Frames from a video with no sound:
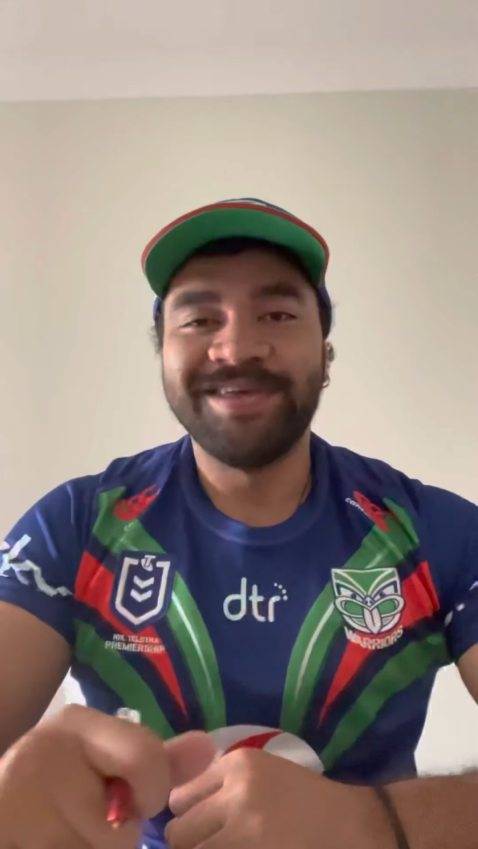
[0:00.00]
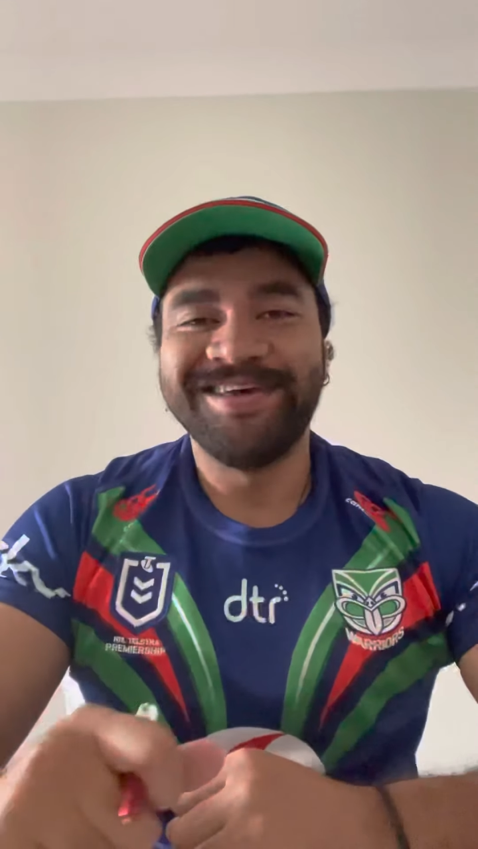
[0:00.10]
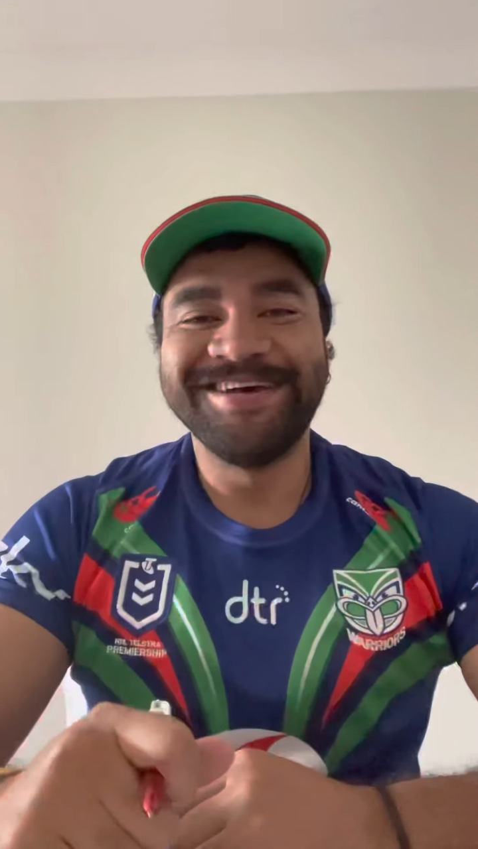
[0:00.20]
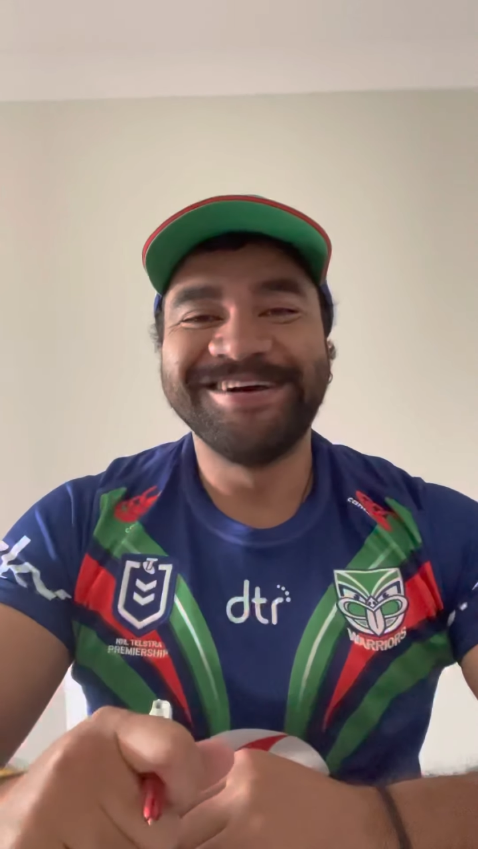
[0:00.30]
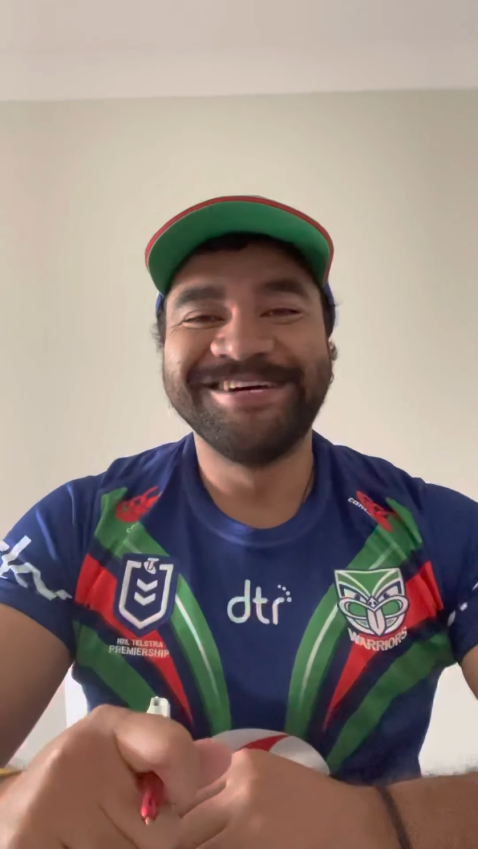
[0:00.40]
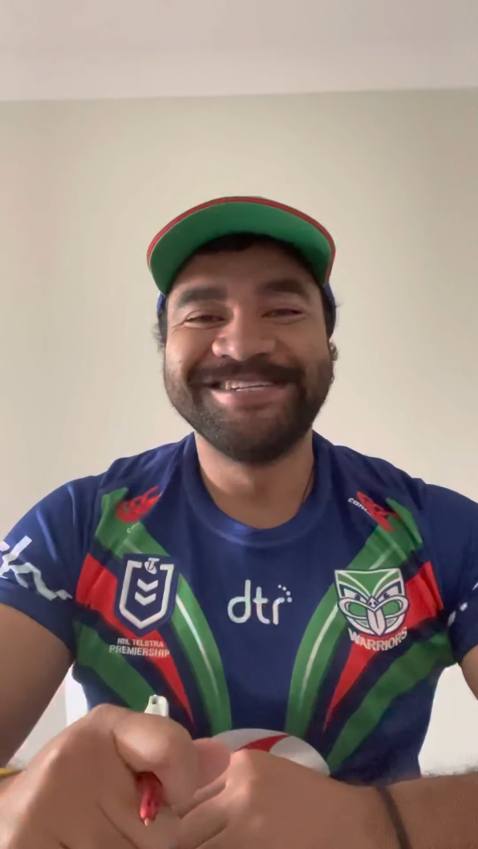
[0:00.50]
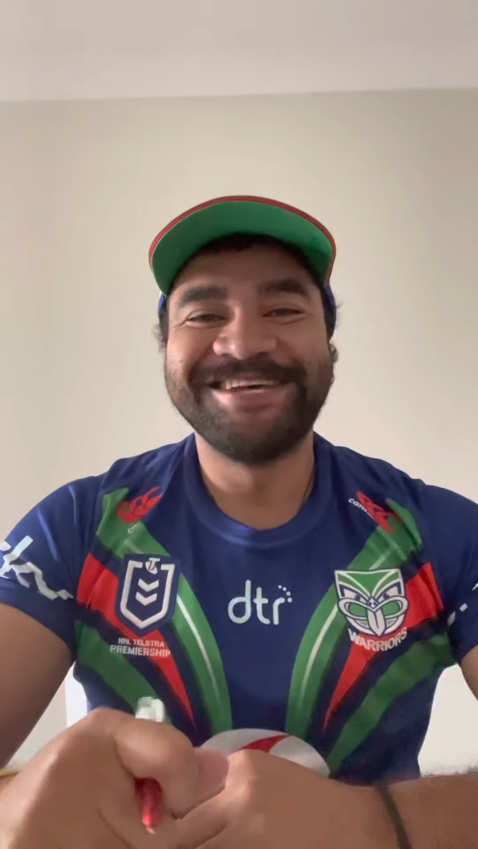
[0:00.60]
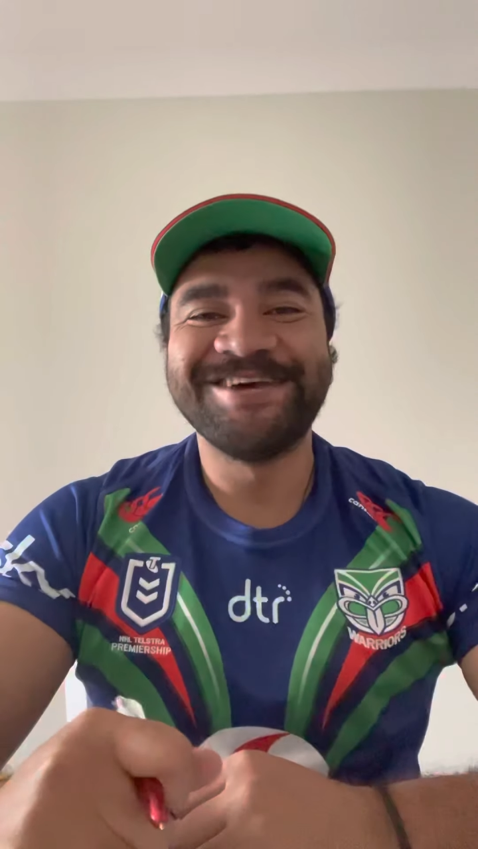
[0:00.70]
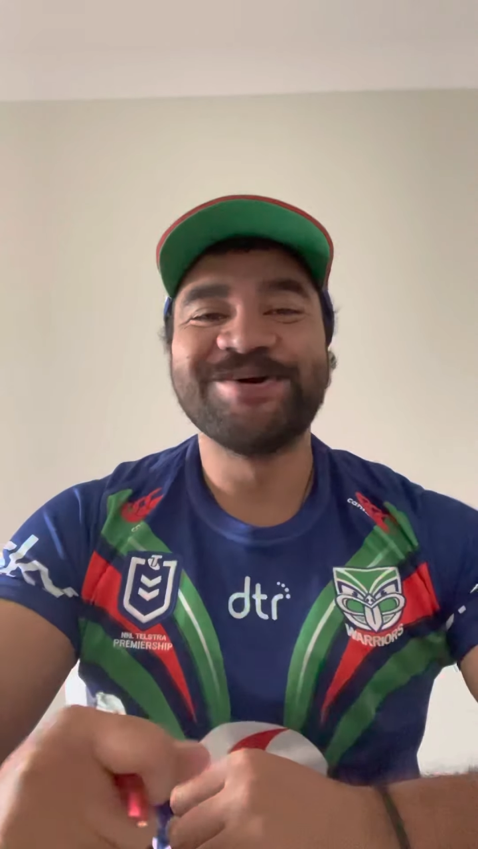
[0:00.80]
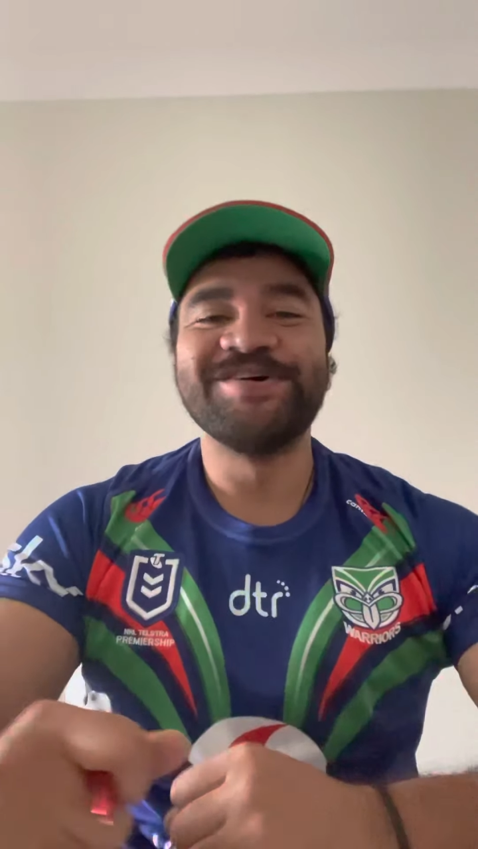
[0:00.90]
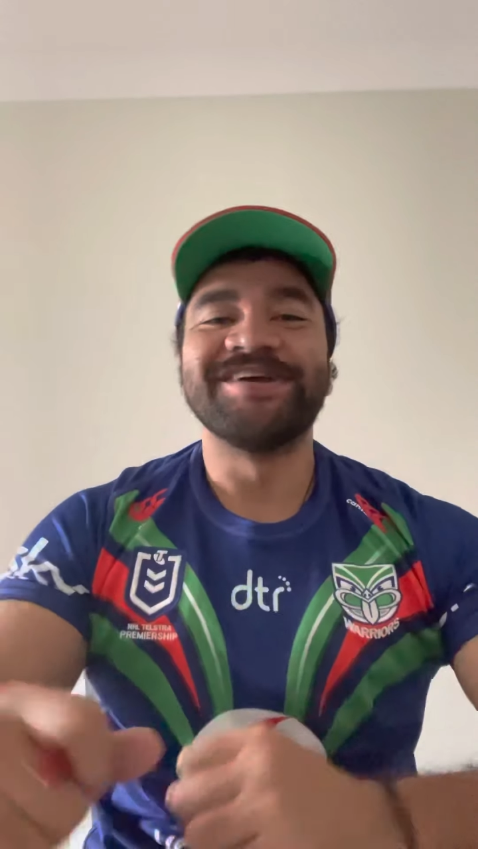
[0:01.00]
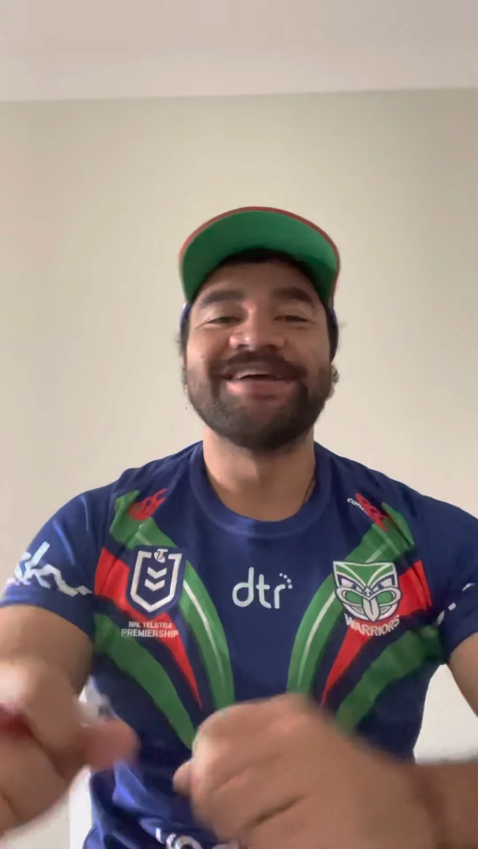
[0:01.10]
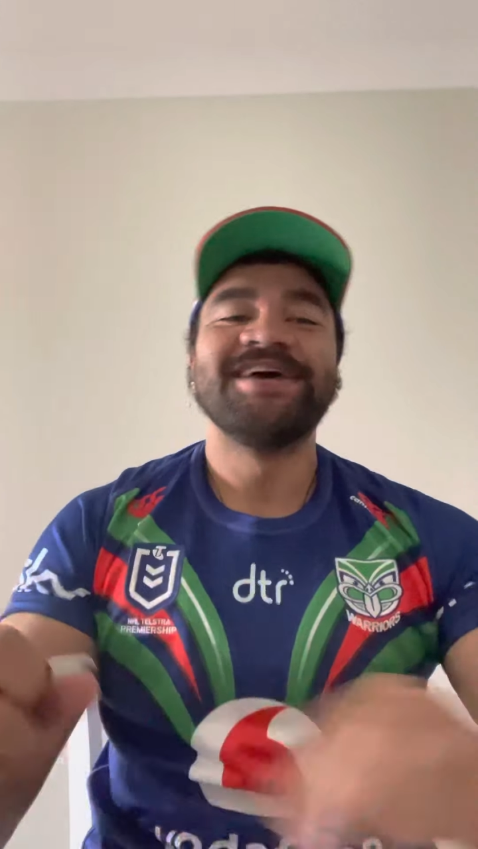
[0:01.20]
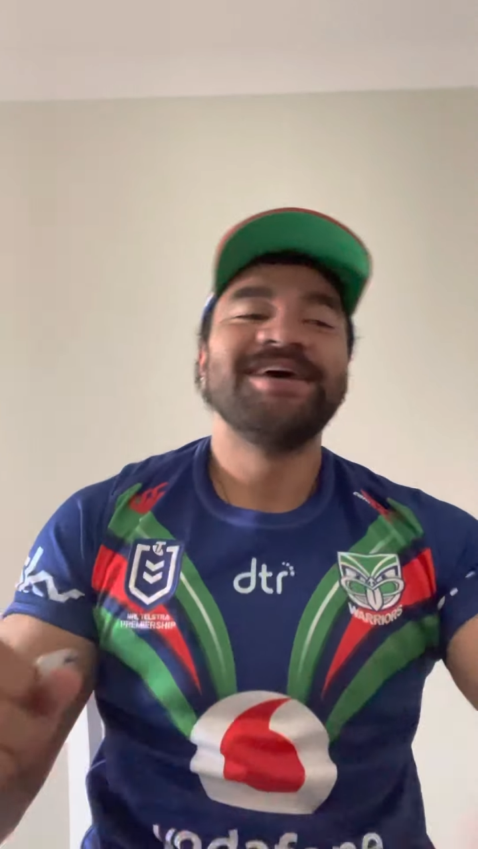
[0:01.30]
Hey guys, how are you going?